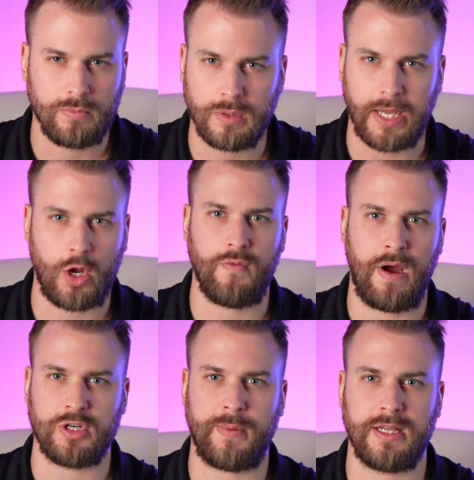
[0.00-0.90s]
let go of our
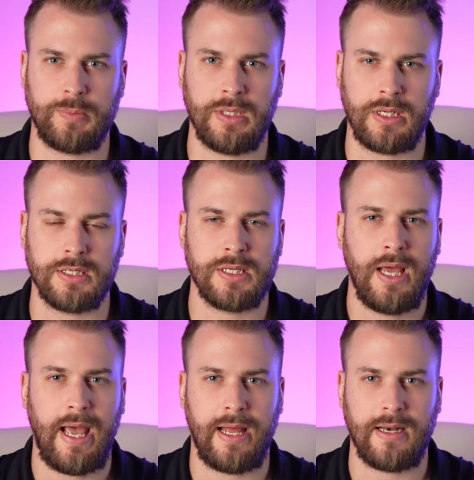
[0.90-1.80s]
responsibilities
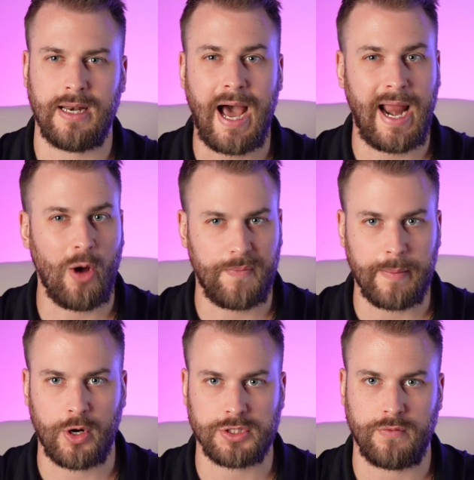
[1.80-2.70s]
and not help the
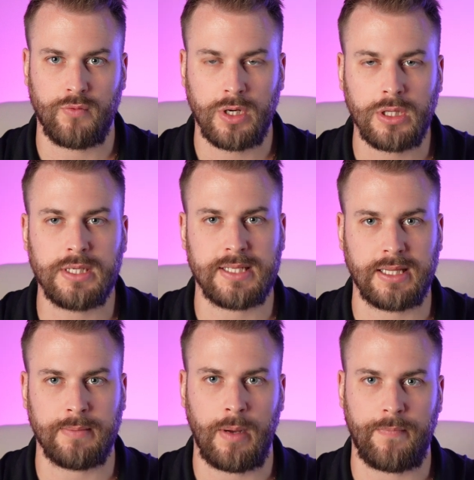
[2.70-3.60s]
person really set
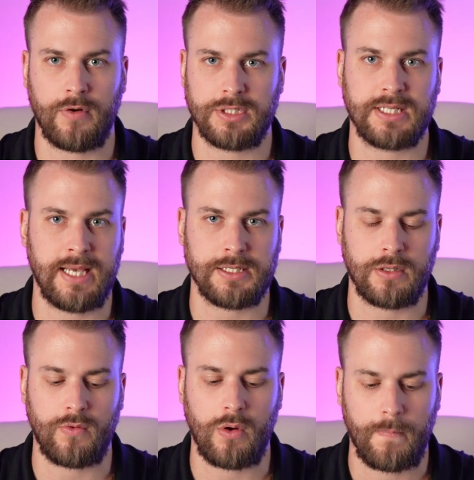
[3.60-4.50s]
them up for success in
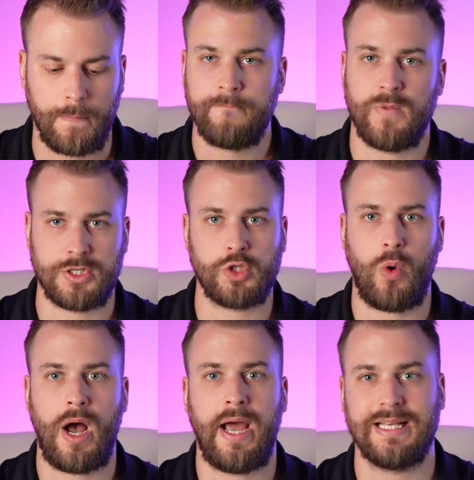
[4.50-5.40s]
the role. This is
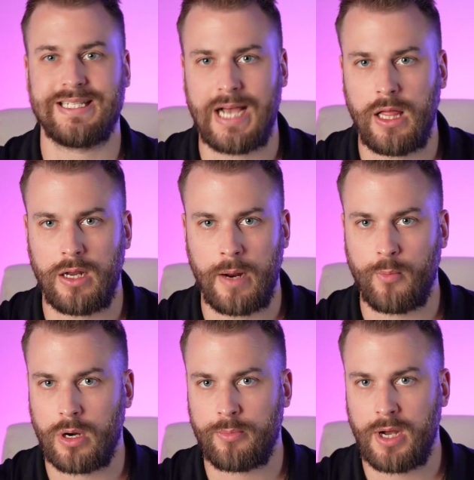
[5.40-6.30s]
why a solid
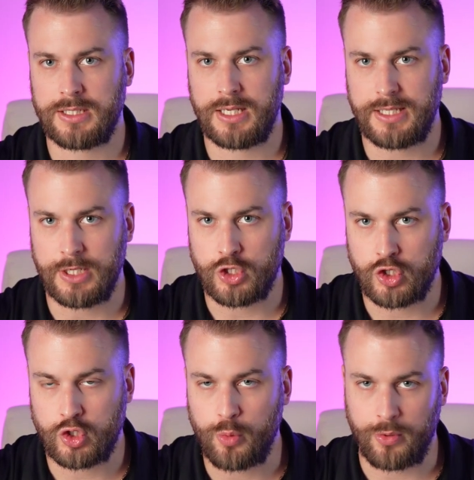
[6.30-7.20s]
onboarding process is
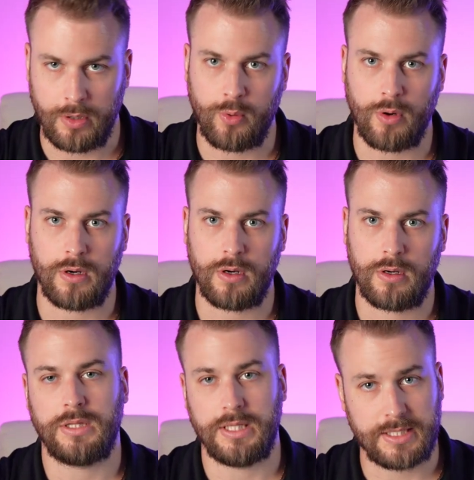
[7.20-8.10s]
super important.
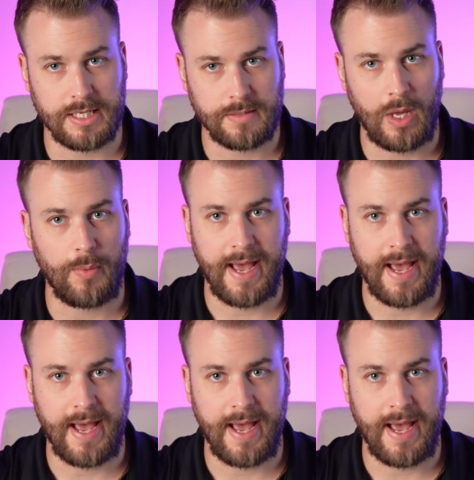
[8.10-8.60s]
The system that we